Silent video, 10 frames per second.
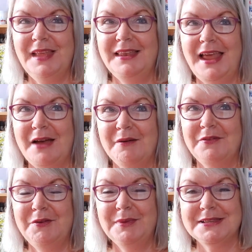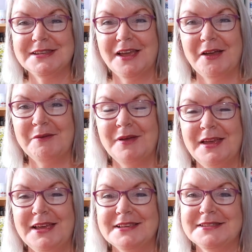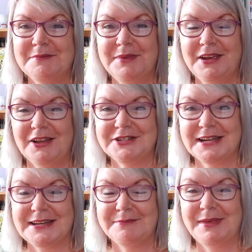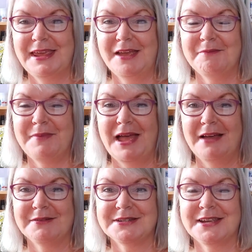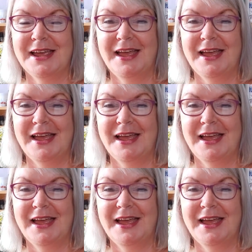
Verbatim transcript: Now, a few months ago, somebody contacted me about